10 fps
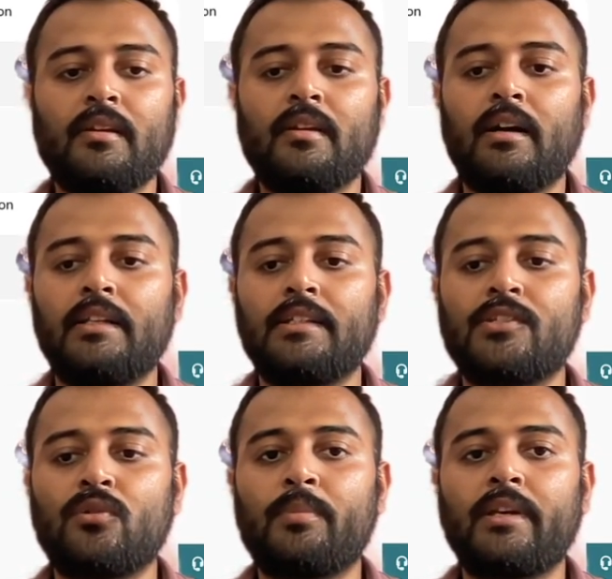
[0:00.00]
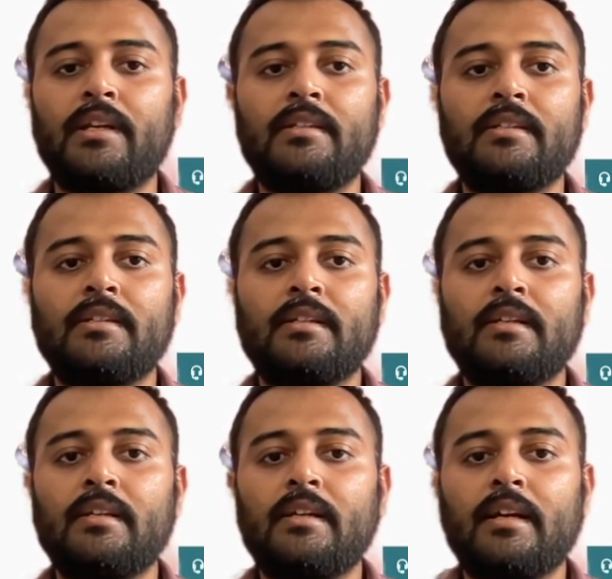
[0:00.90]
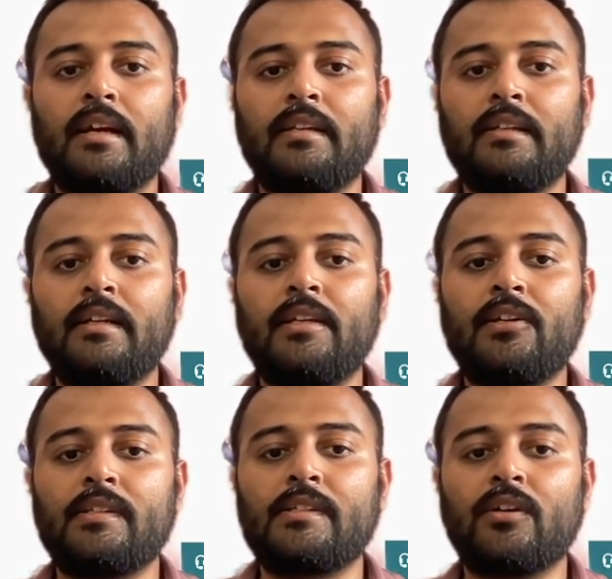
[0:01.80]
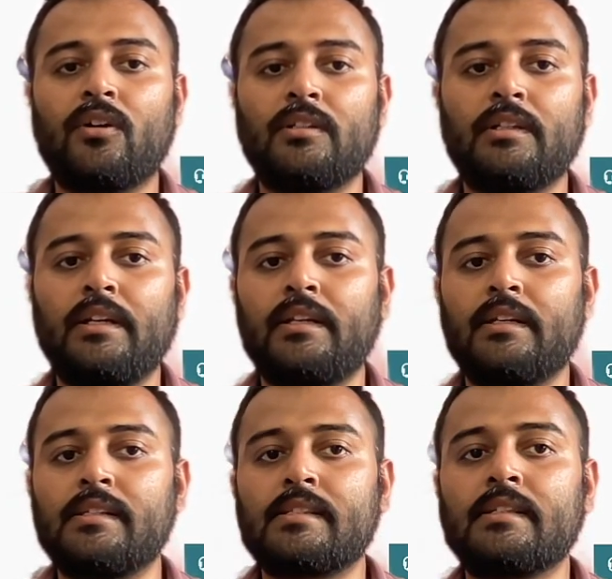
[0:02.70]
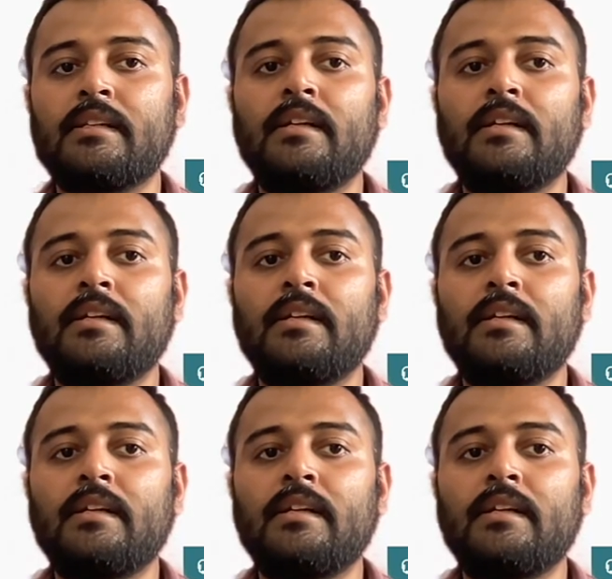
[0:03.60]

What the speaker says: I'll just open it, and here you can see all the details.